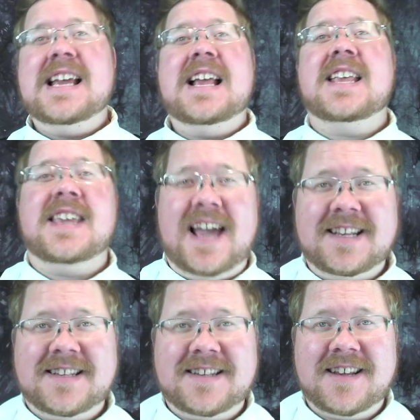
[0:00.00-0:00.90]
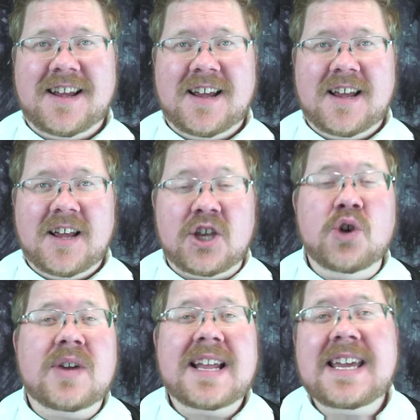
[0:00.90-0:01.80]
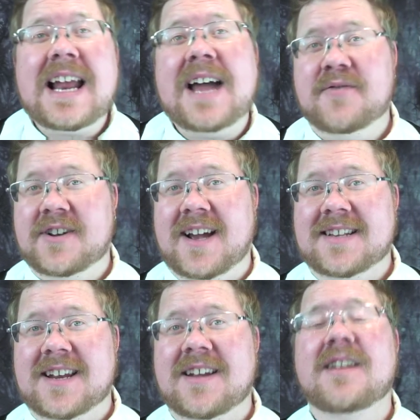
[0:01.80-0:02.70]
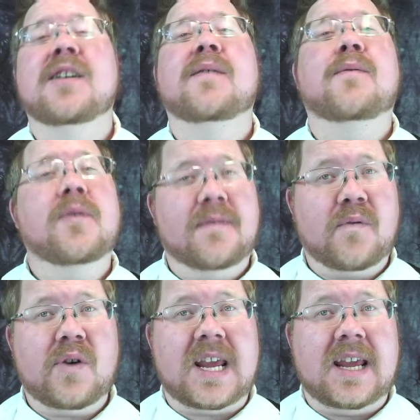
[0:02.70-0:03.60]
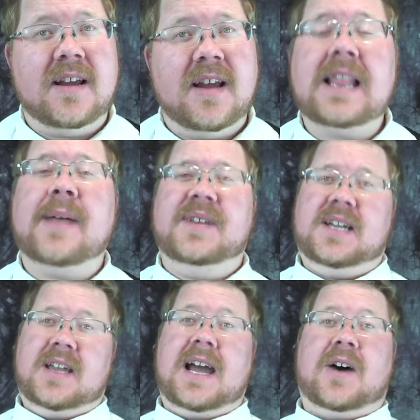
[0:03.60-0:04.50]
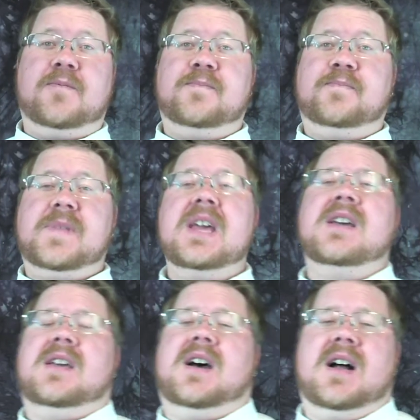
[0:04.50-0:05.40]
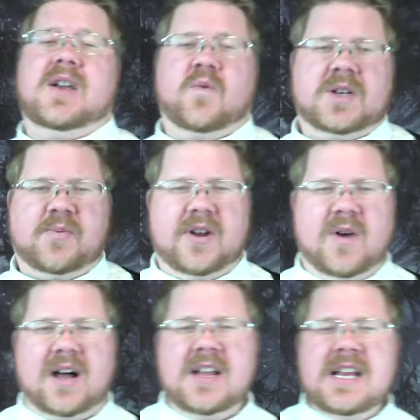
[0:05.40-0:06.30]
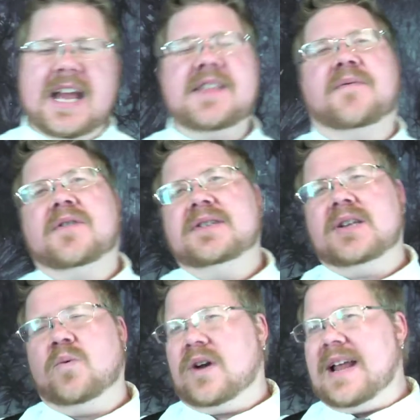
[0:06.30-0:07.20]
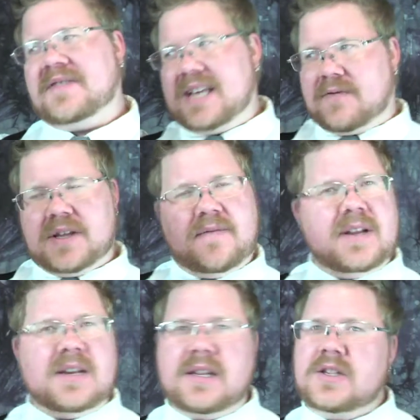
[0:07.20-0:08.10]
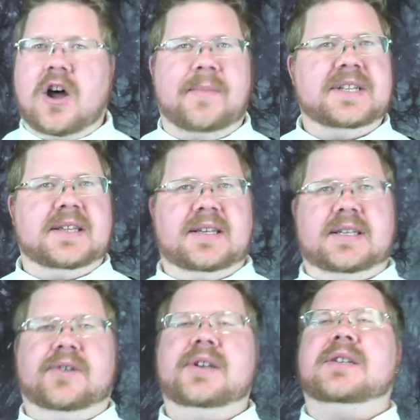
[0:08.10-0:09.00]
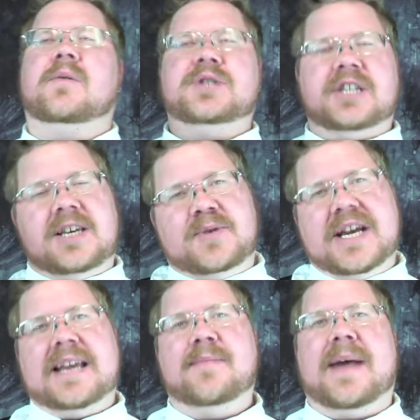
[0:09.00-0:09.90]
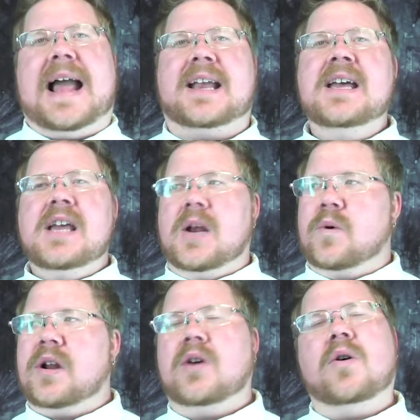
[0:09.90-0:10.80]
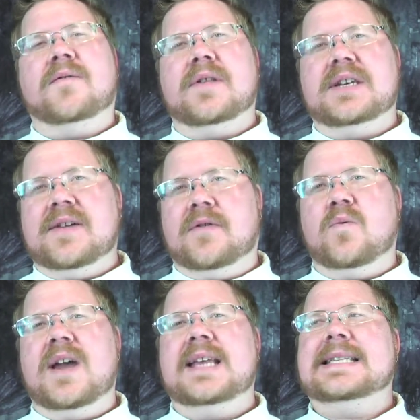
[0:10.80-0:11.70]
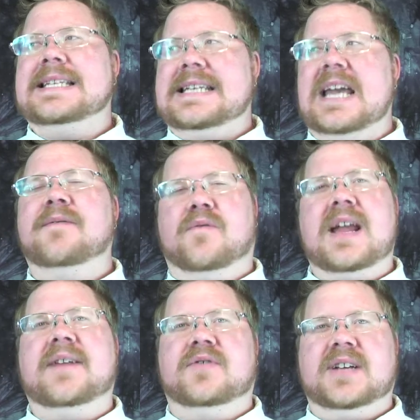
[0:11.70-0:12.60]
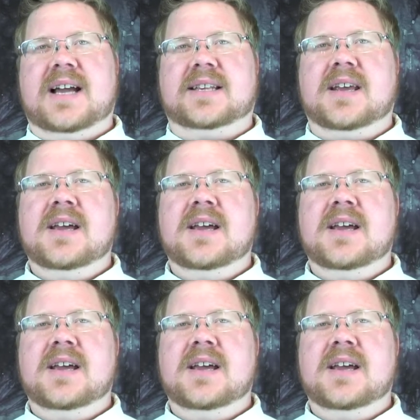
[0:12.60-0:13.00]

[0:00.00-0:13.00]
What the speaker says: Yes, you can get advertising for free, and let me tell you how. It works pretty well. And the first, we're going to have several different installments of this series, so I want you to keep checking back, and we're going to go over the different ways to get free advertising.